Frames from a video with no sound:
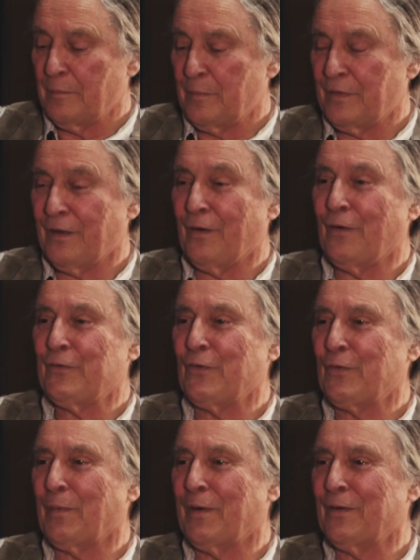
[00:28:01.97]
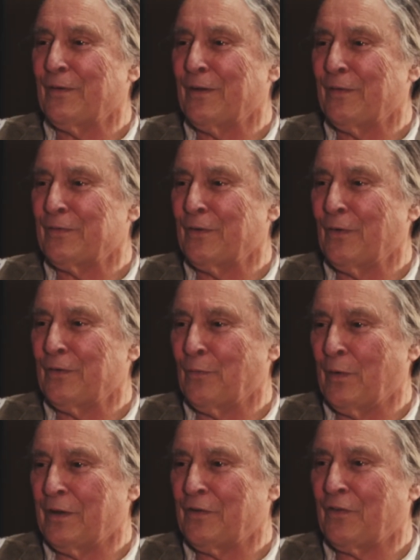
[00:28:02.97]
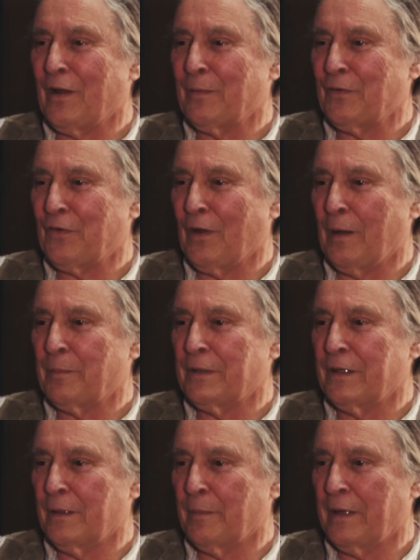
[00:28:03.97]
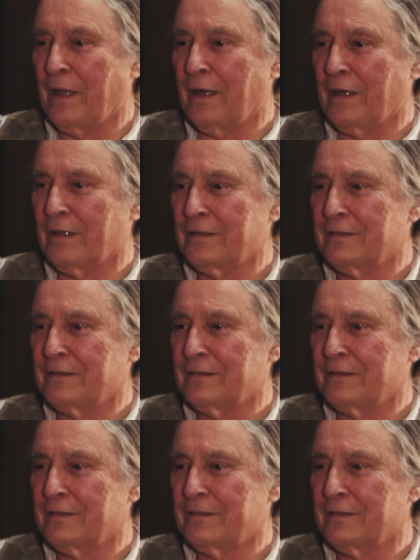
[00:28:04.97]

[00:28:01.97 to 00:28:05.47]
but they're also smart enough to know when it's time to stop and eat a banana